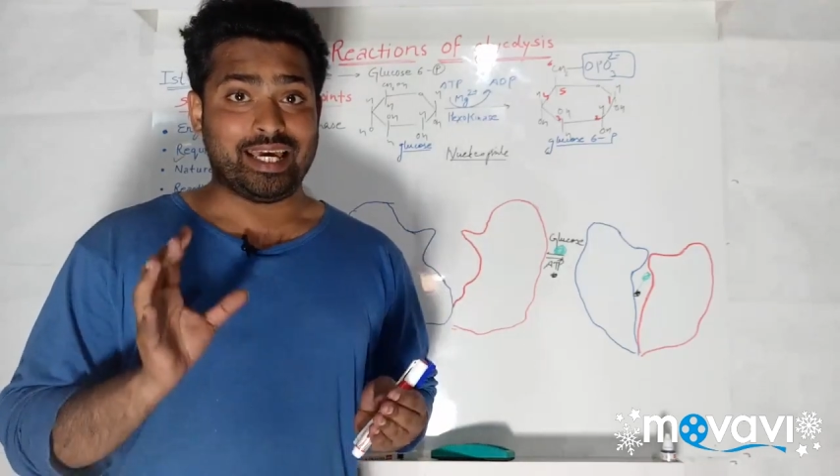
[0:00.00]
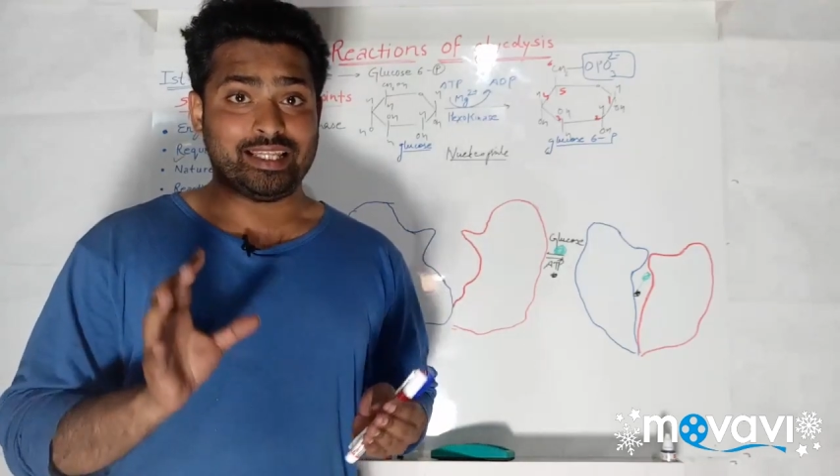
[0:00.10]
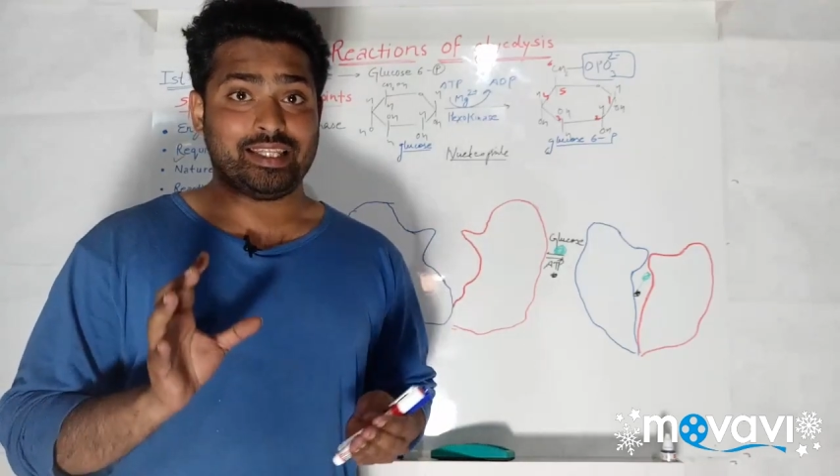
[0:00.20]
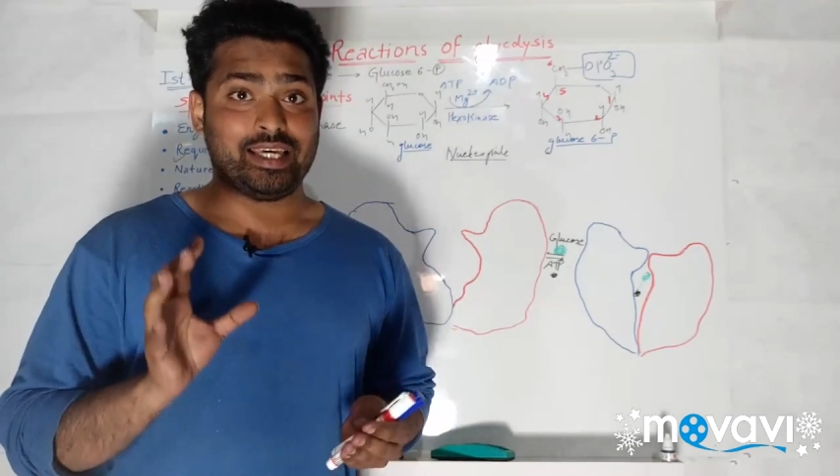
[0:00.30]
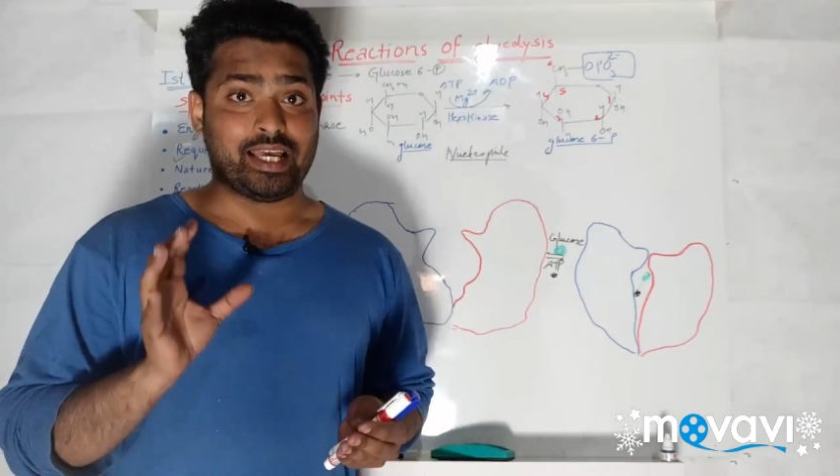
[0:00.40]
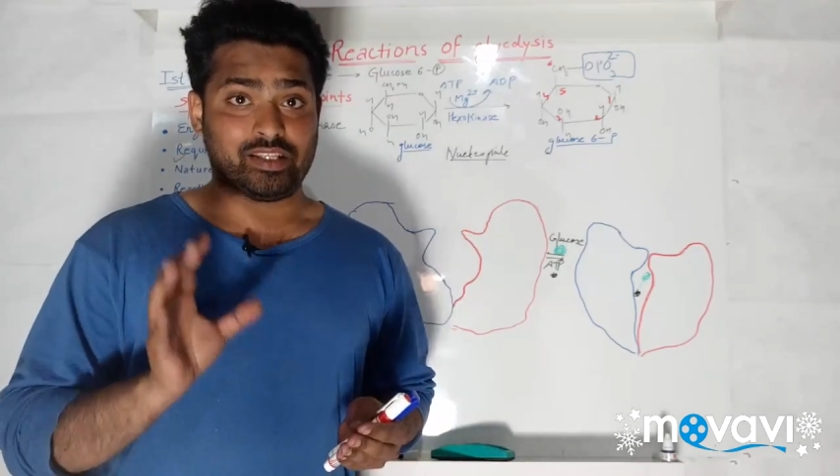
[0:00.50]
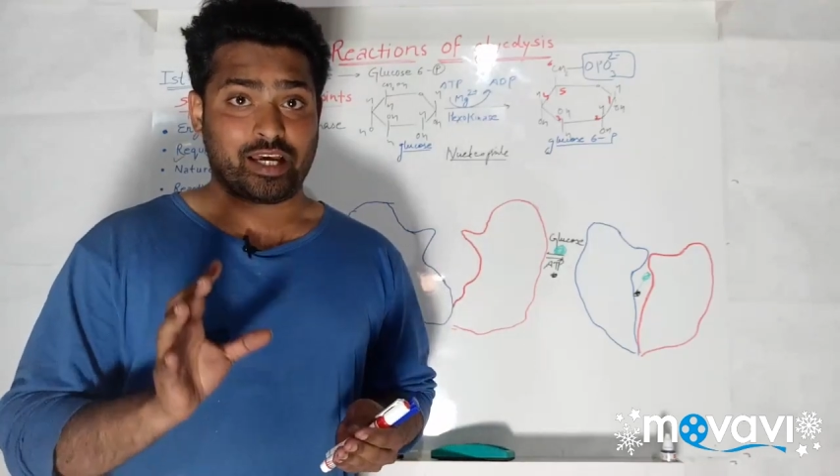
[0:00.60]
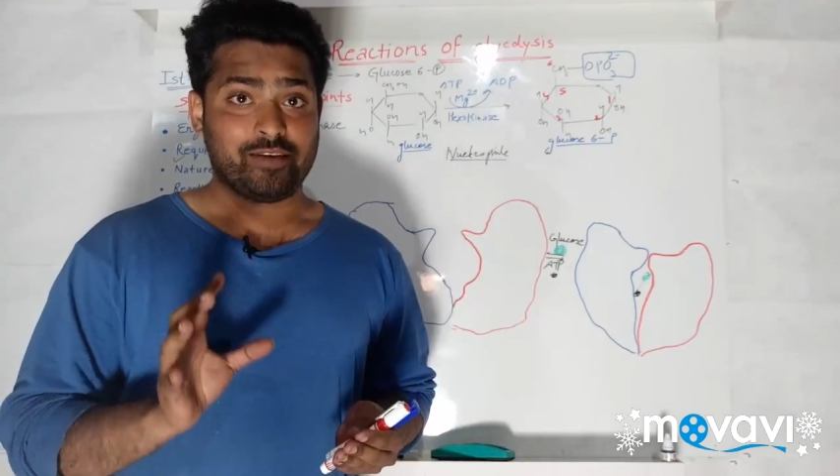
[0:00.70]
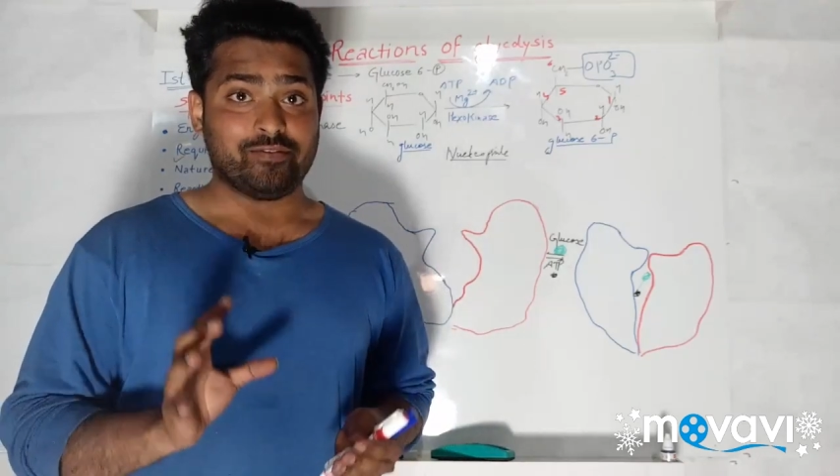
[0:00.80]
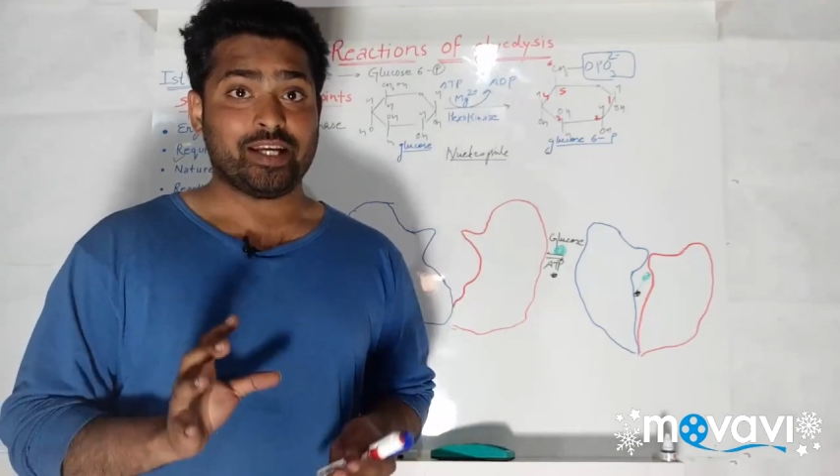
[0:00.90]
in the
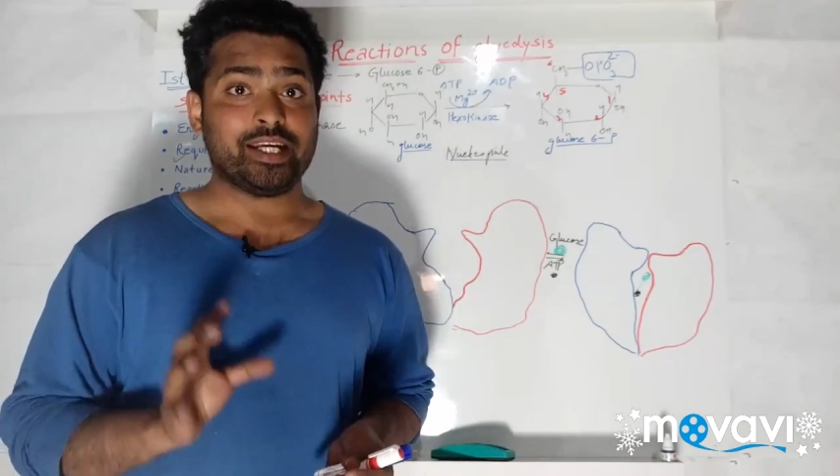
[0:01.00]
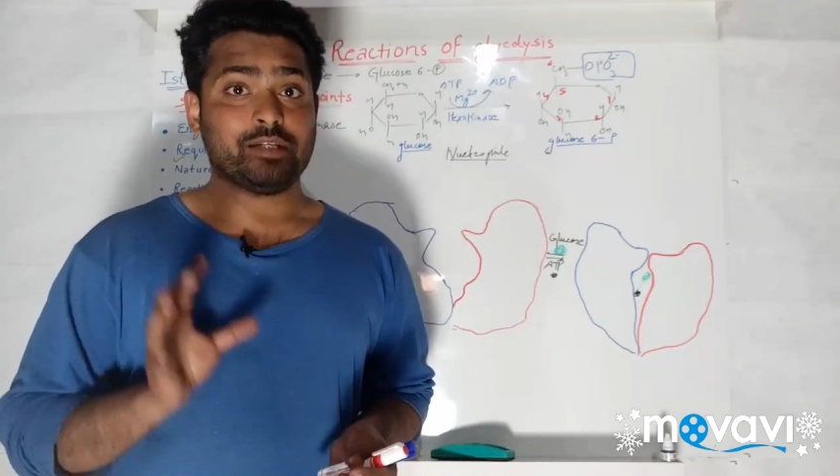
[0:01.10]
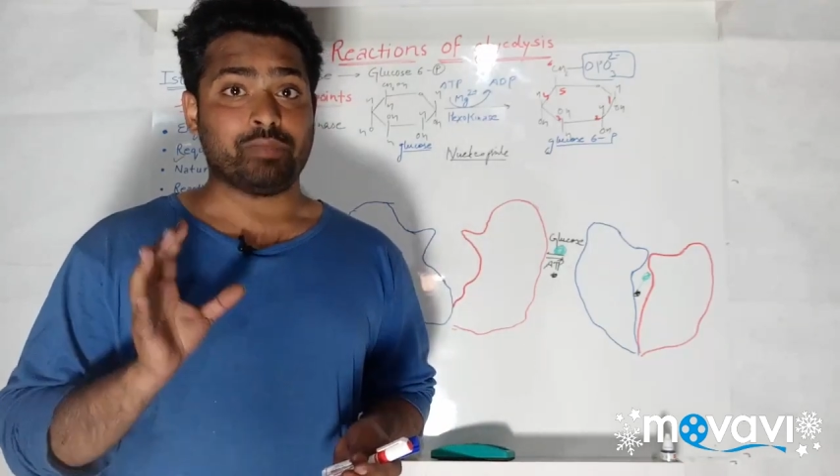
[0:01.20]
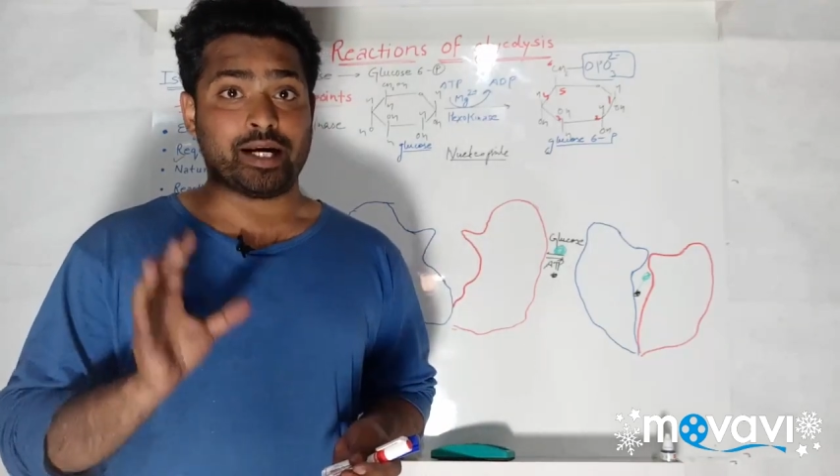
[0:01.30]
enzyme when it